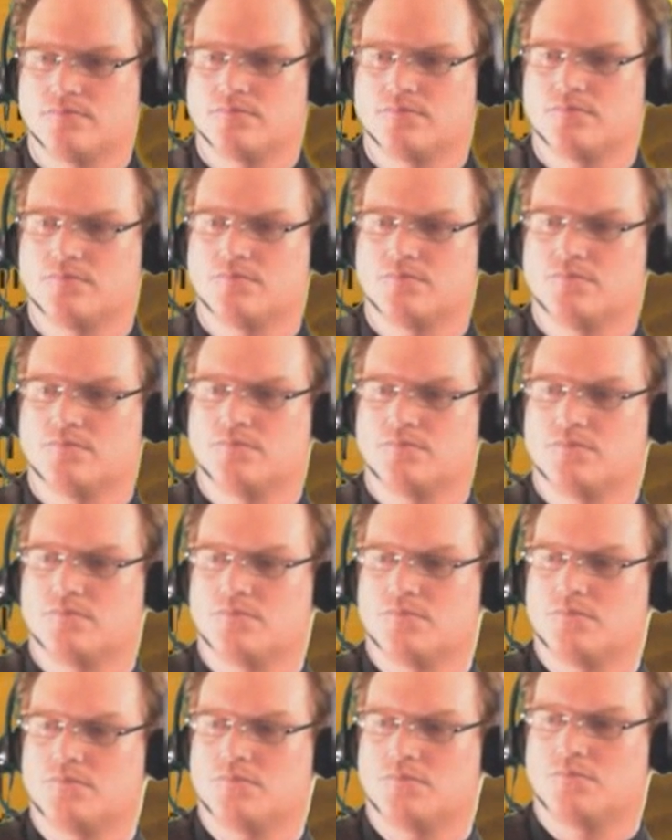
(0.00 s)

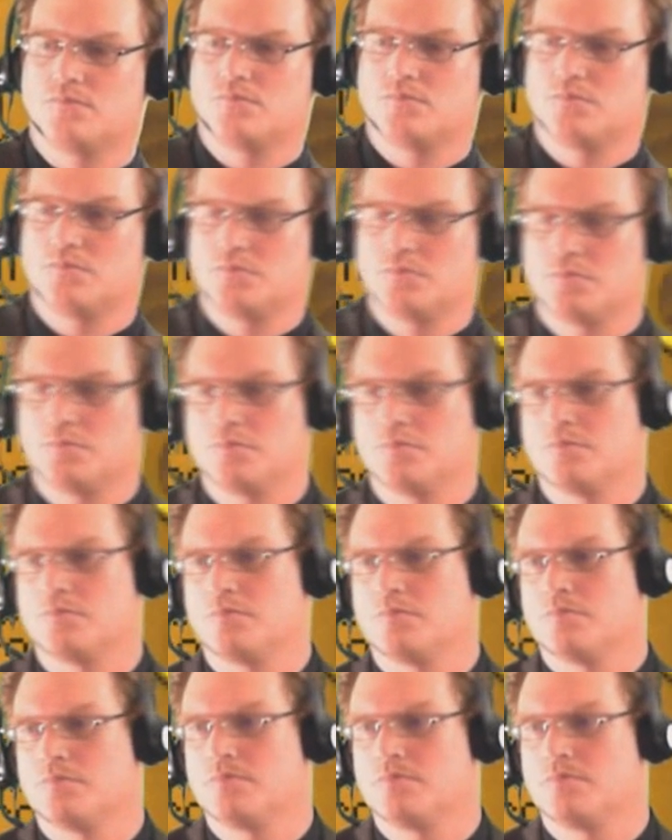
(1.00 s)
(no one is talking)